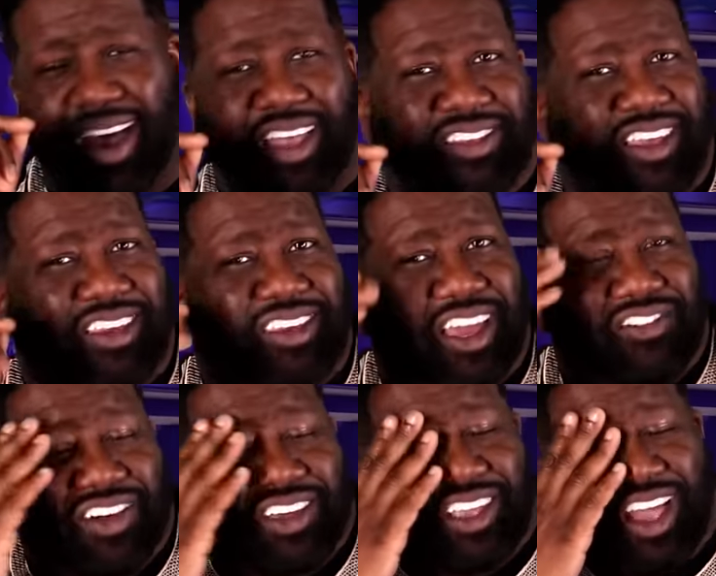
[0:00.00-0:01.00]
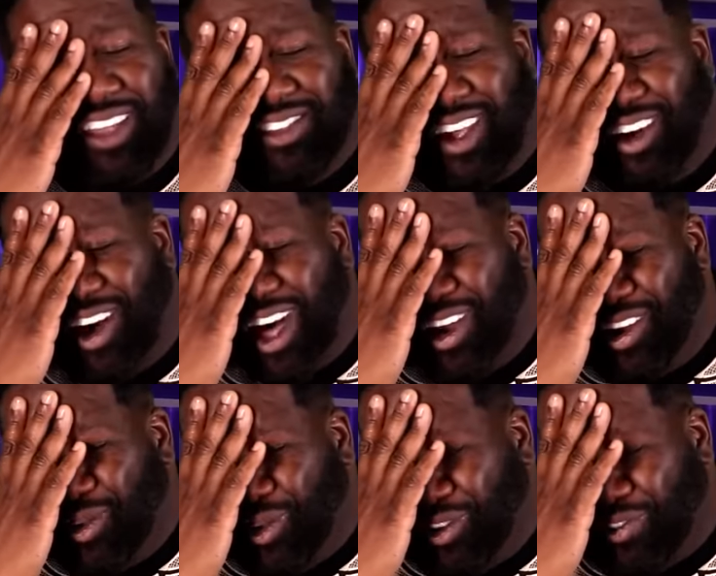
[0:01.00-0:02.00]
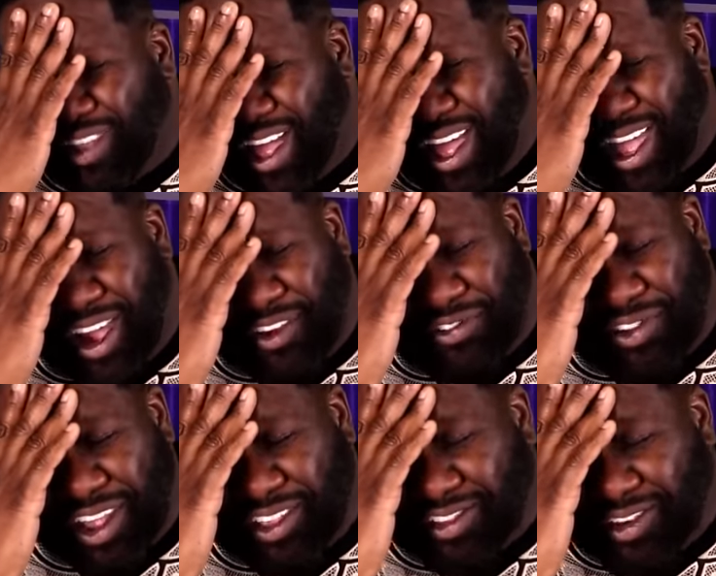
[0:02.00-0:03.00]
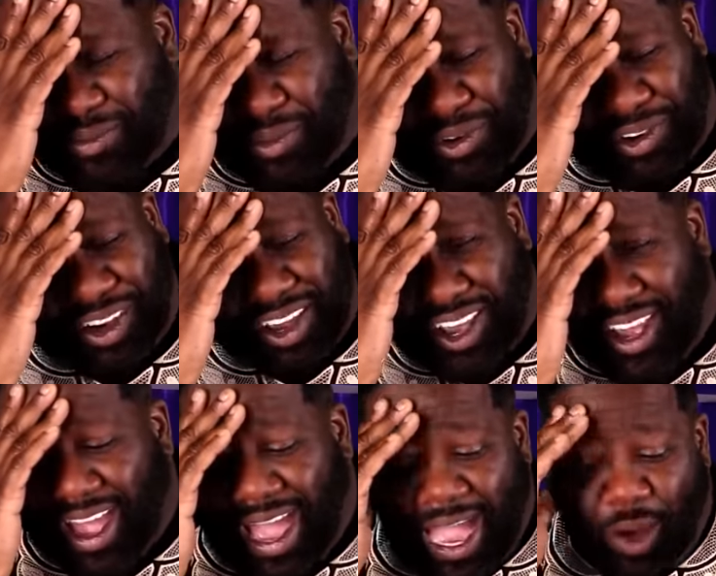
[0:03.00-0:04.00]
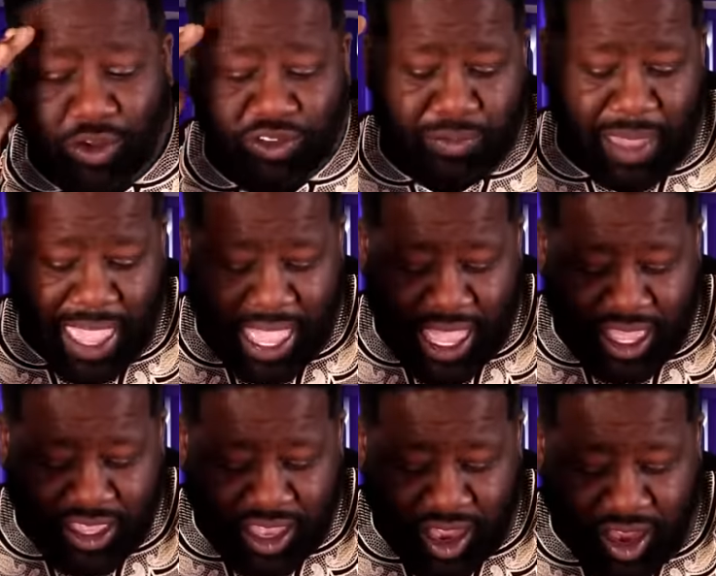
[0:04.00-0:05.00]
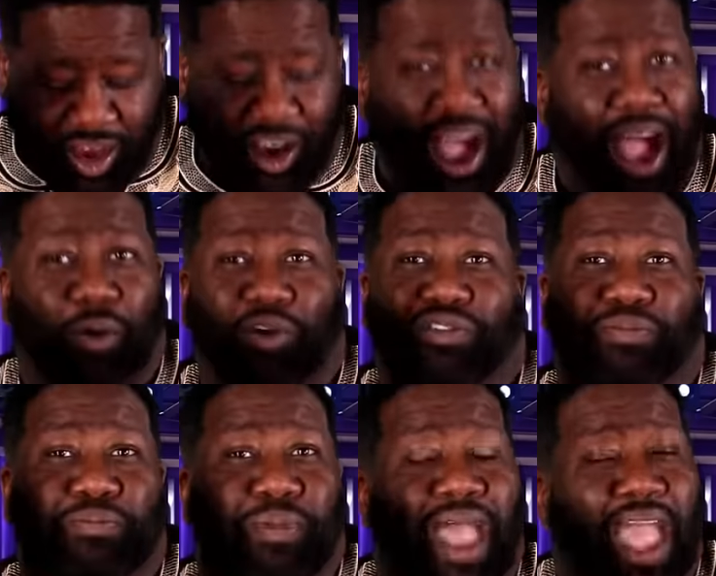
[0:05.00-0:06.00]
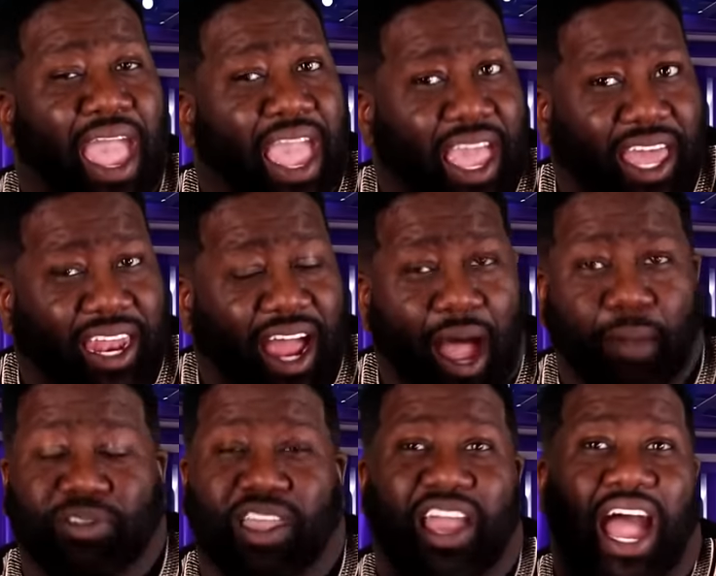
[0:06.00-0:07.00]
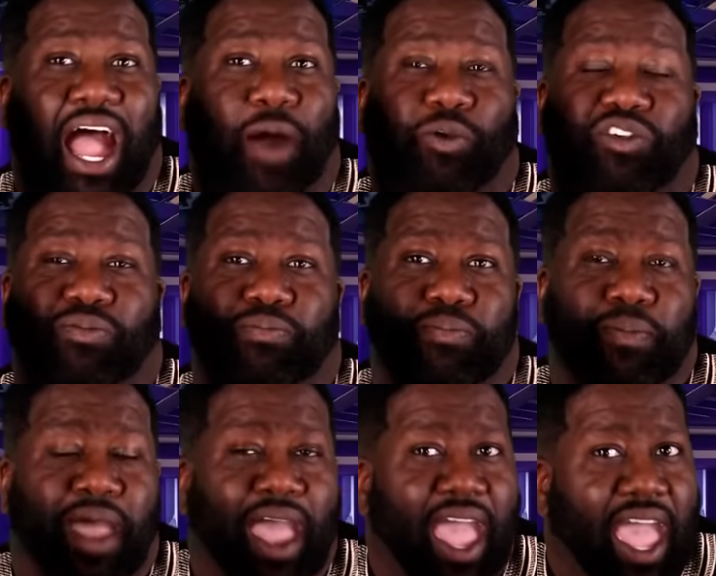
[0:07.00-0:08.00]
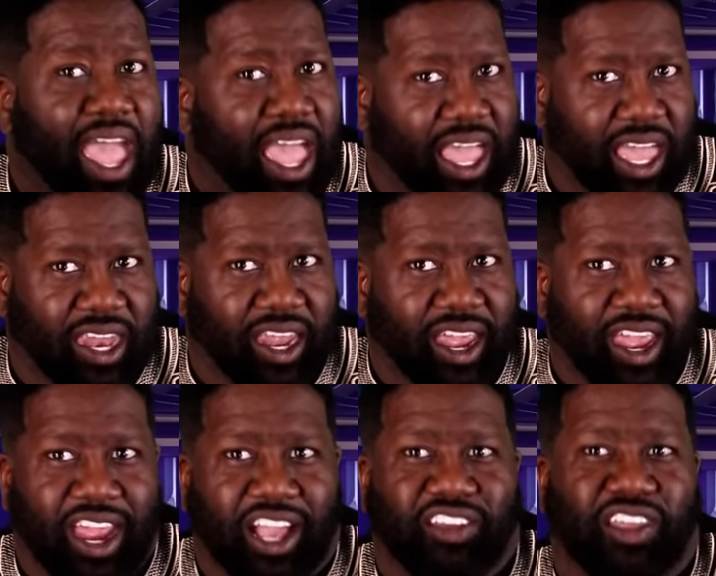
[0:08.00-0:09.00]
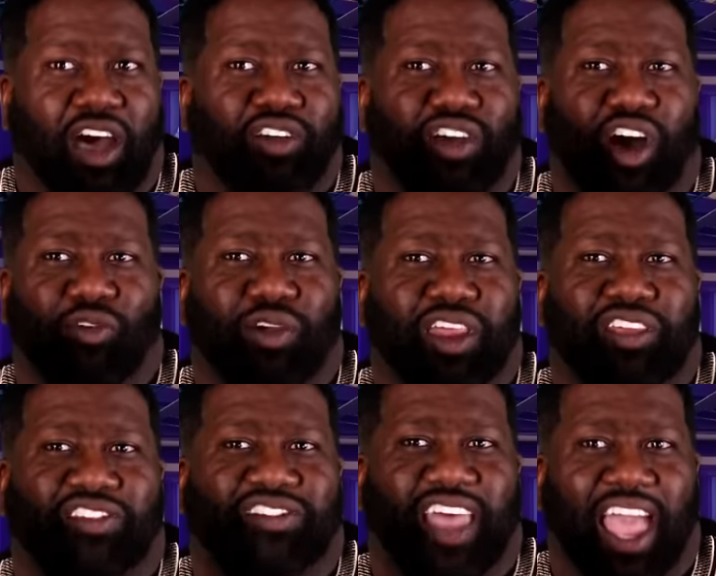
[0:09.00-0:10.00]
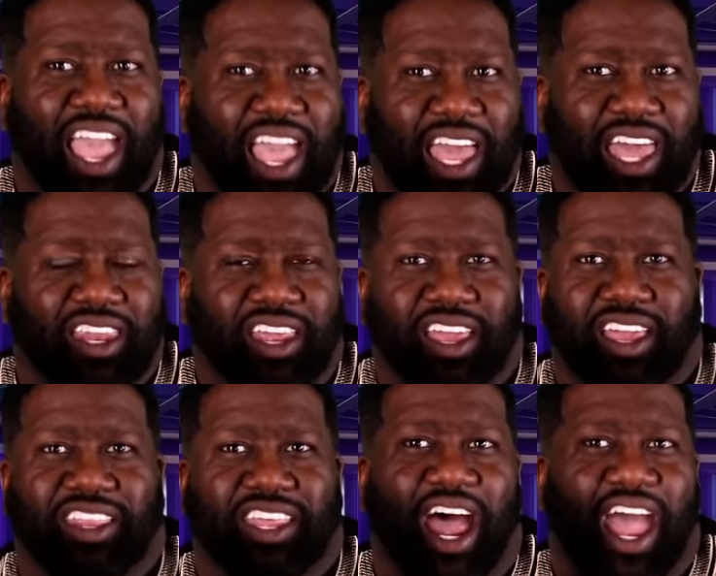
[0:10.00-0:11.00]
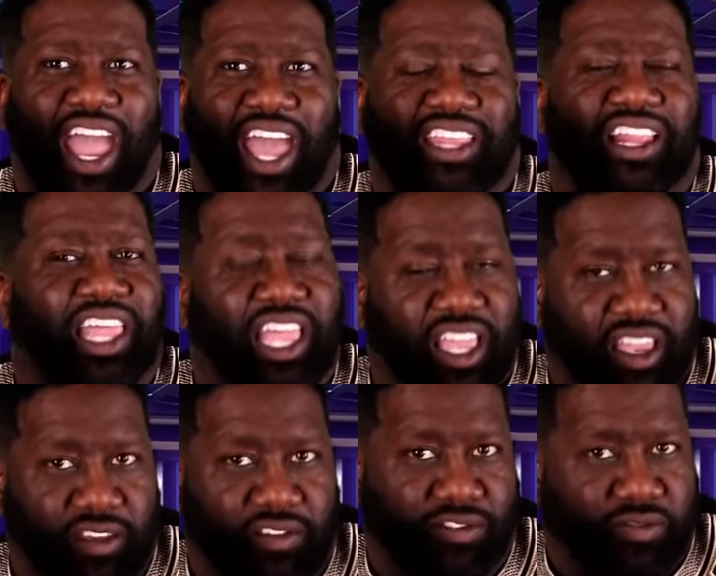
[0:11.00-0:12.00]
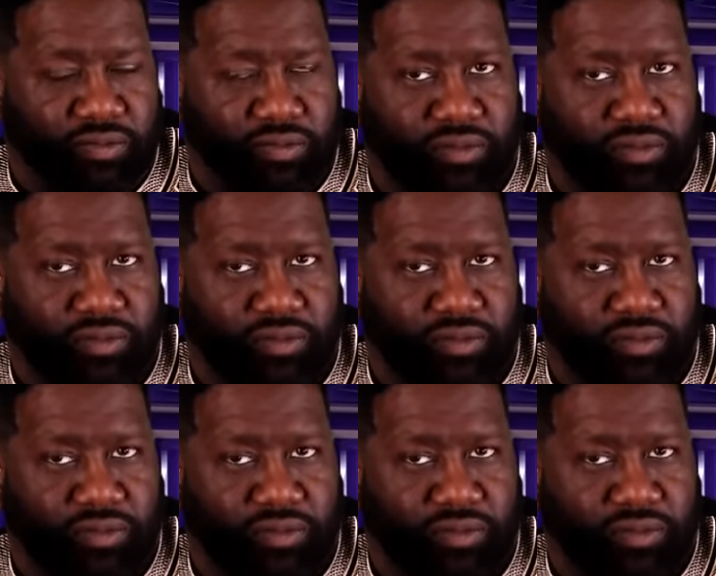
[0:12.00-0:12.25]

I said never. I said, oh, I don't even want to fly Air France anymore I was mad, y'all. I was mad. I'm telling you, I was mad because I was already sad that I had to leave.